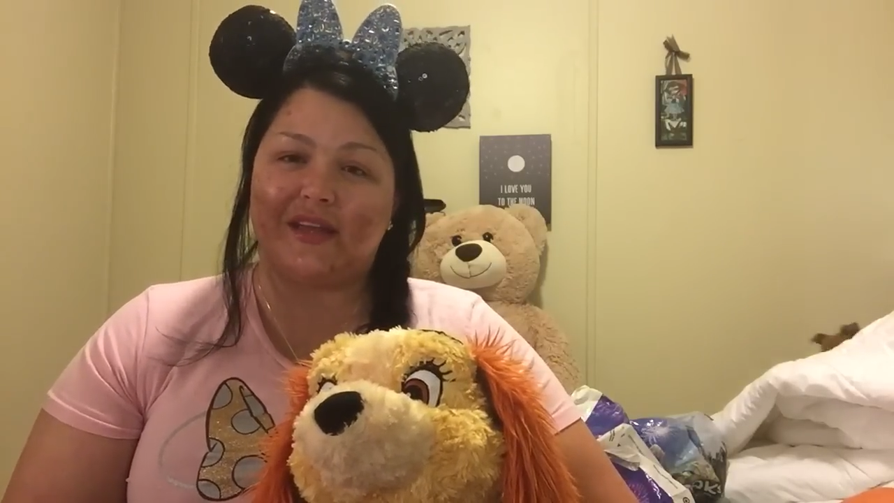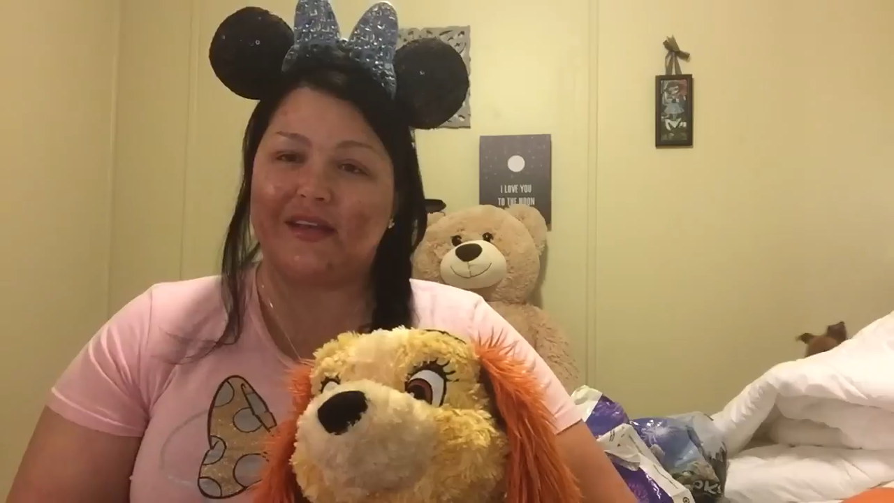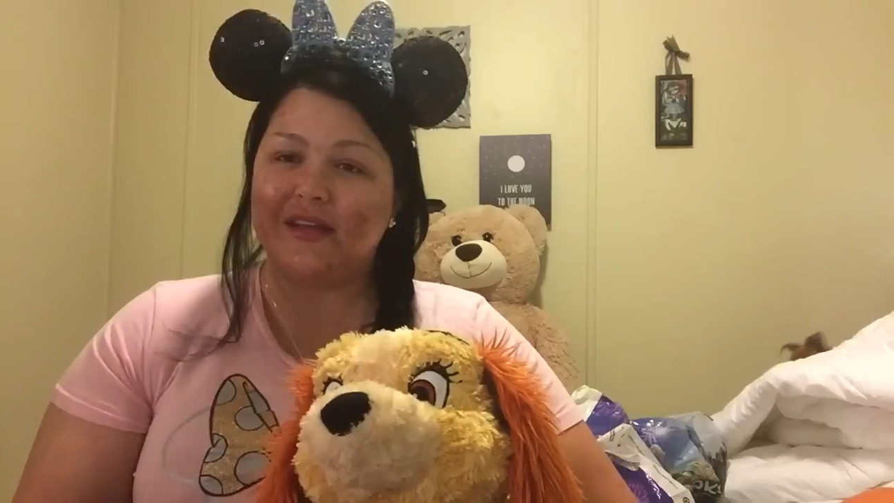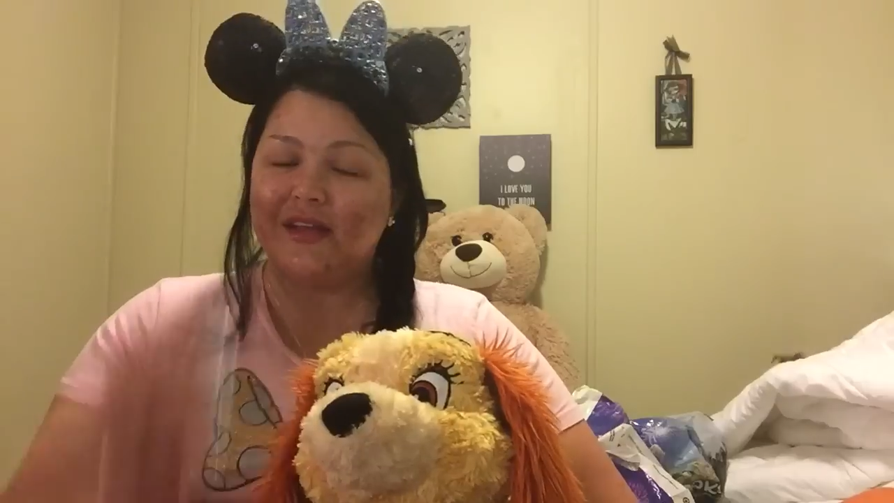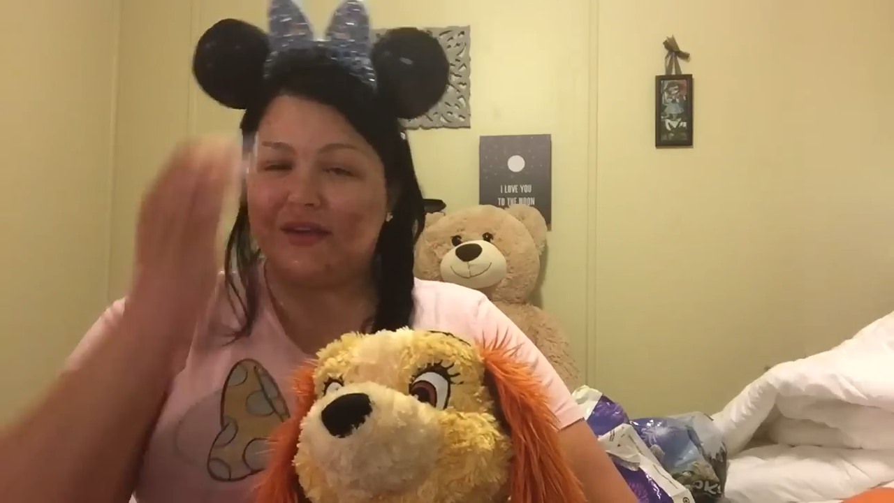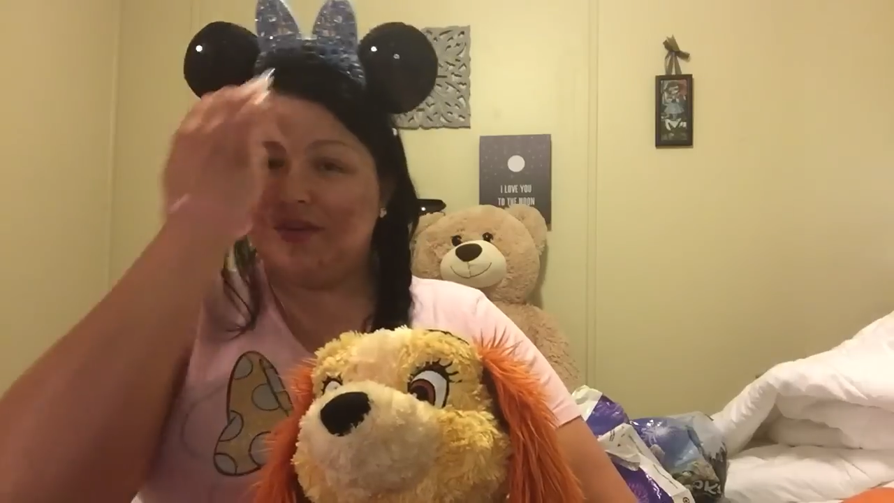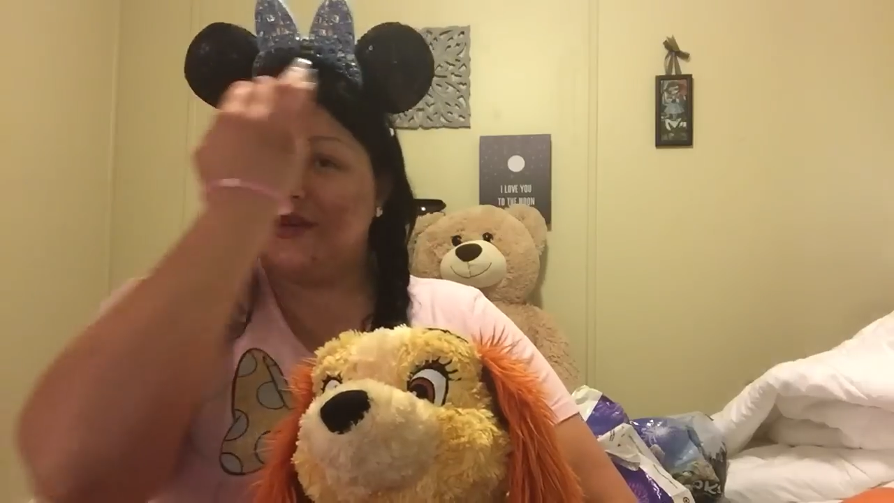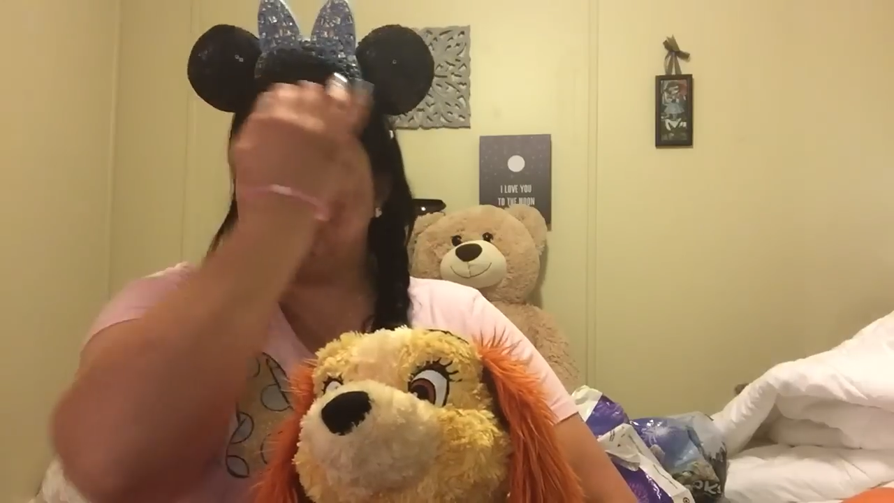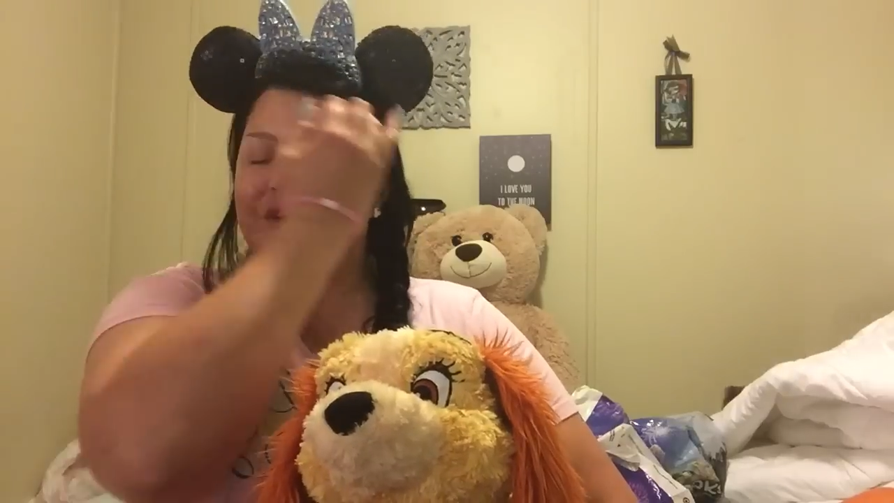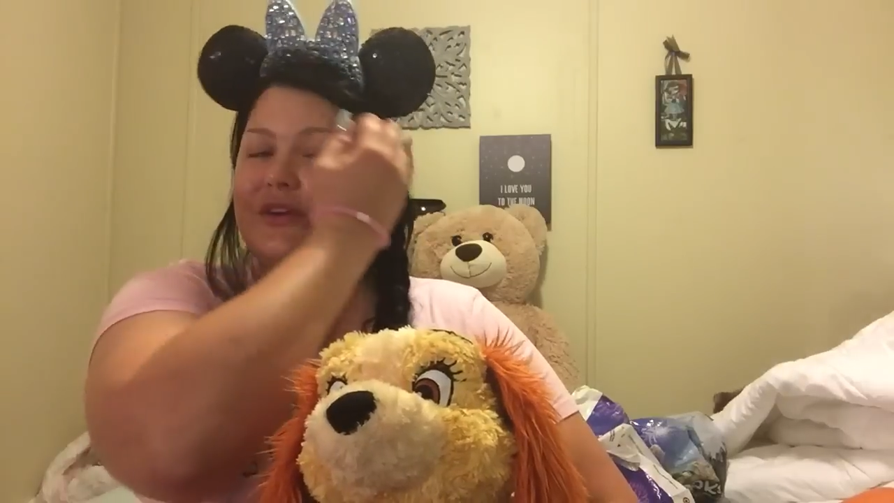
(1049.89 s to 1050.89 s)
and you know,
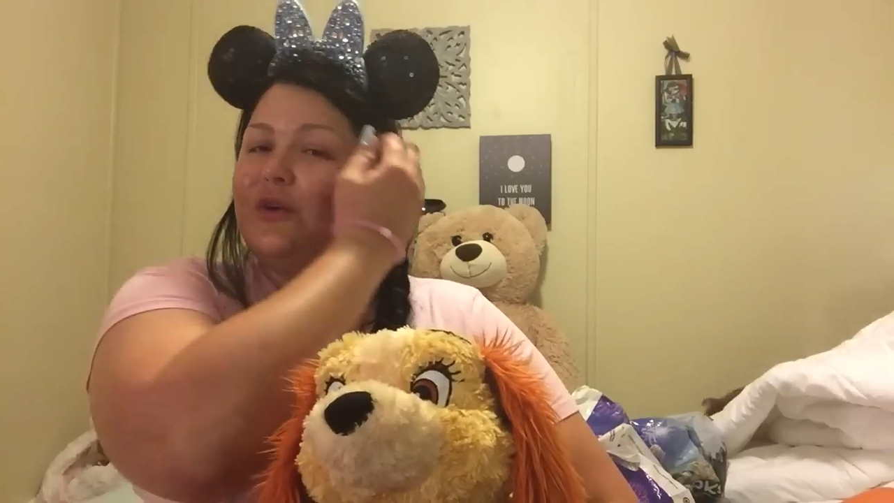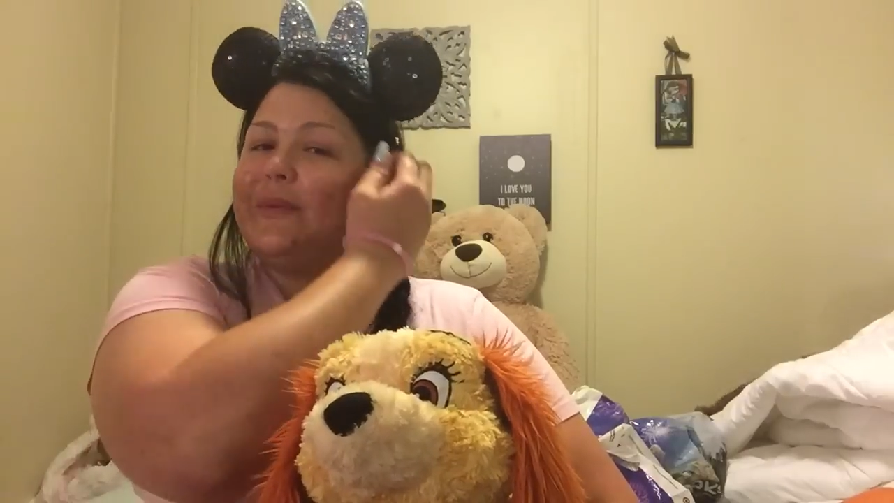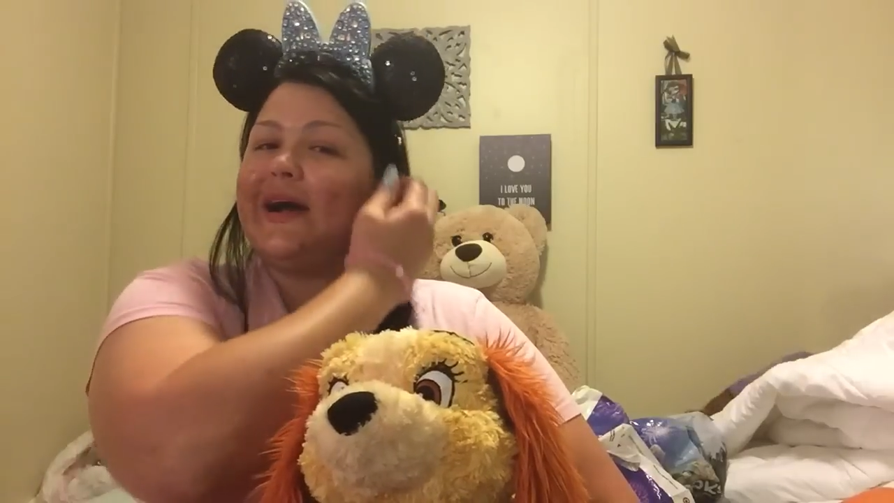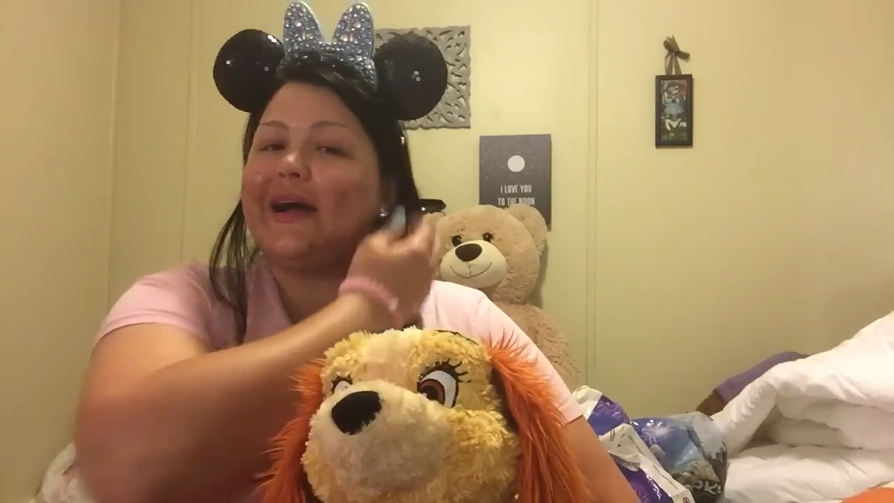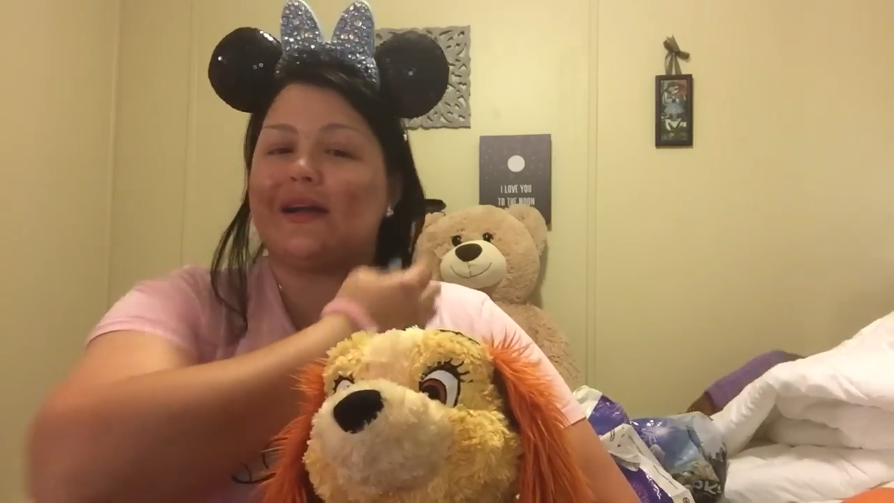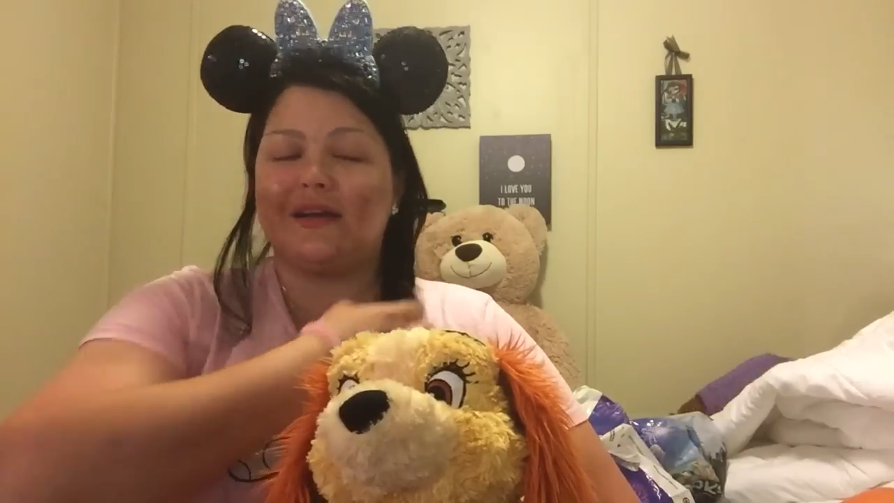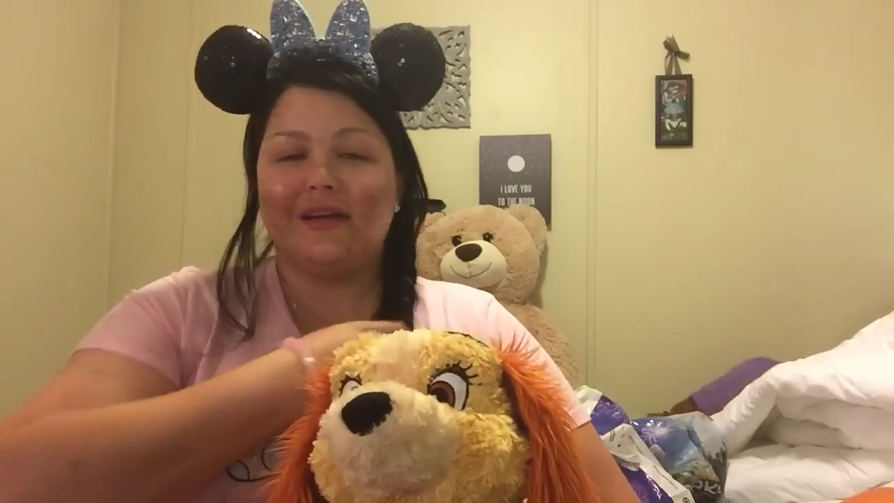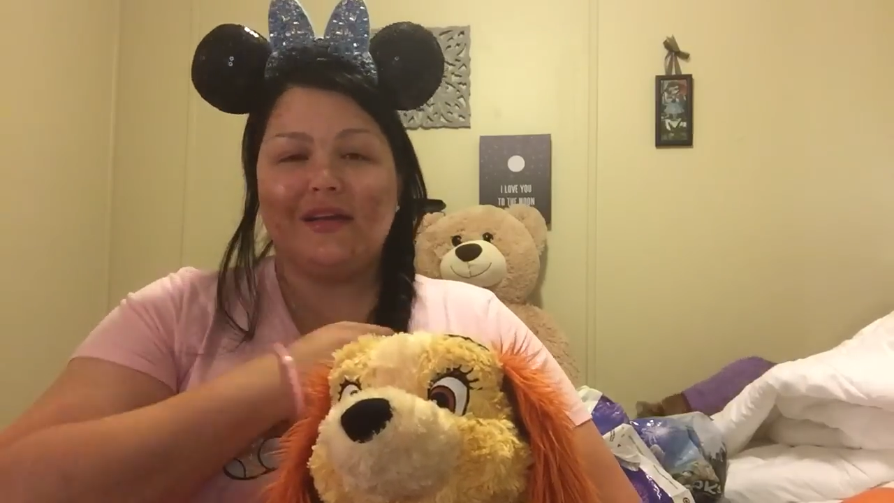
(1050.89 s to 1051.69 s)
you're gonna go back,